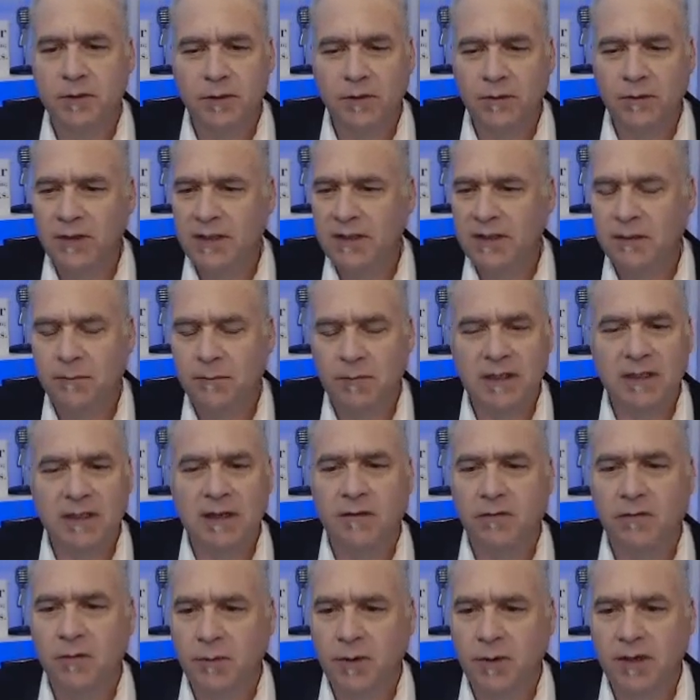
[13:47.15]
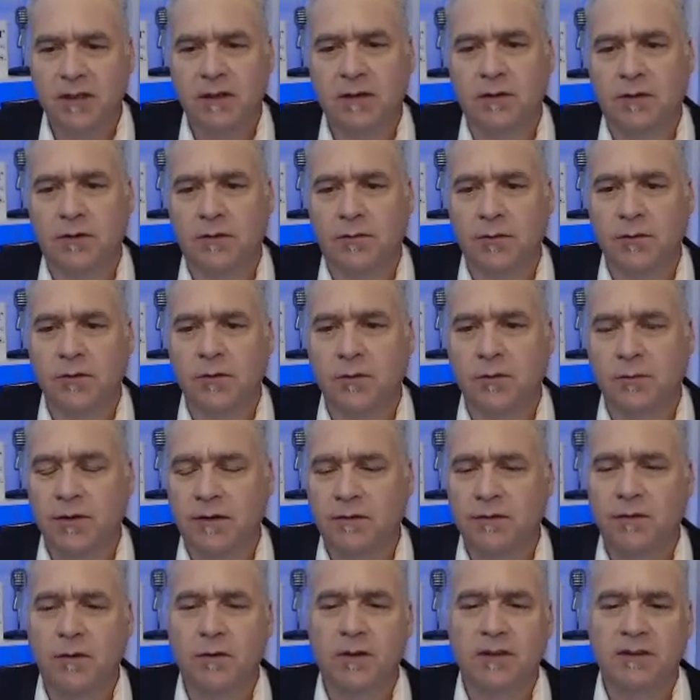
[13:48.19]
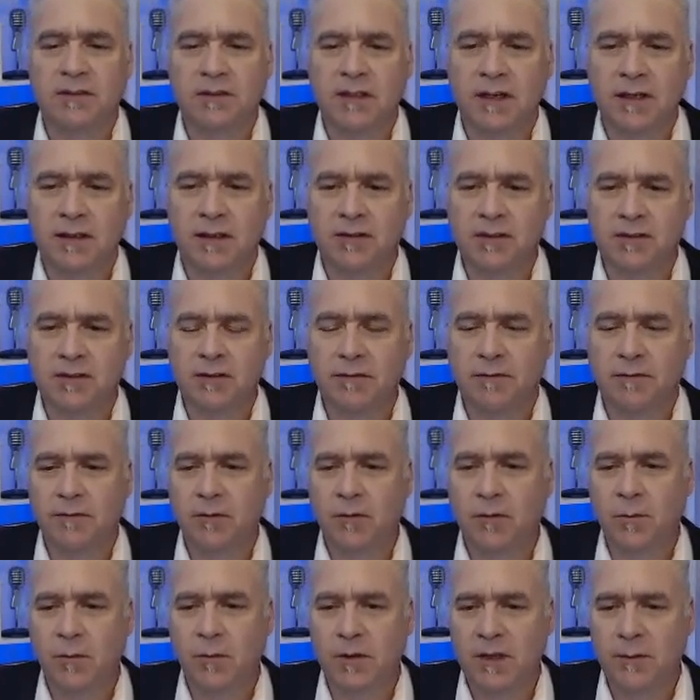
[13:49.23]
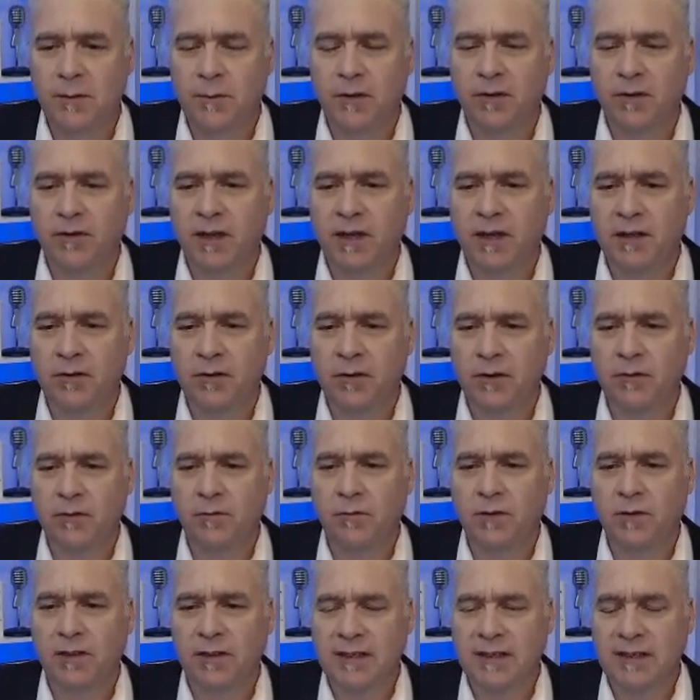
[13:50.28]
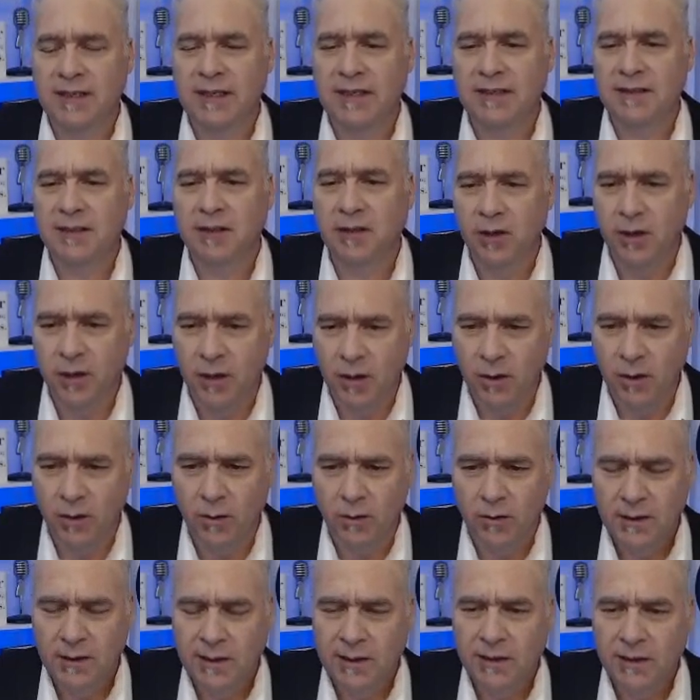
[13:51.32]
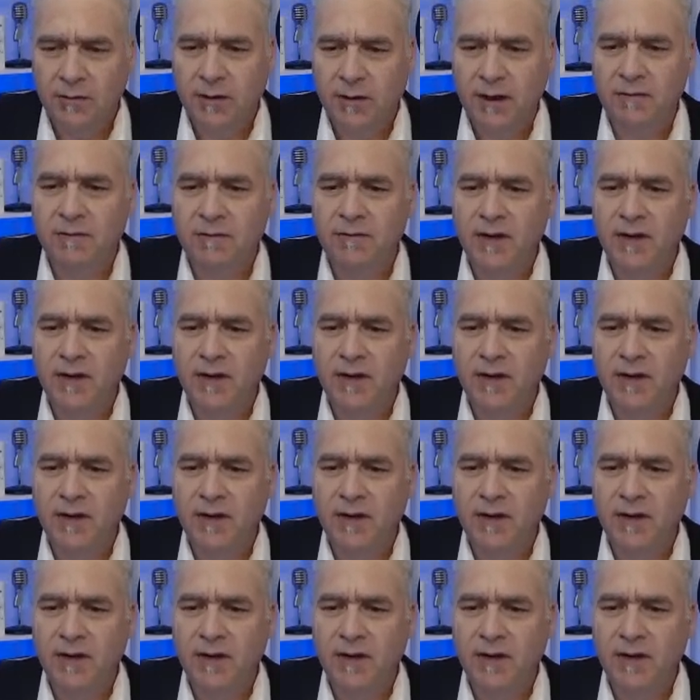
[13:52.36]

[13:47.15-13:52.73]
You don't need to meet everybody in the room, but focus on just a few people that you can really get to know, right?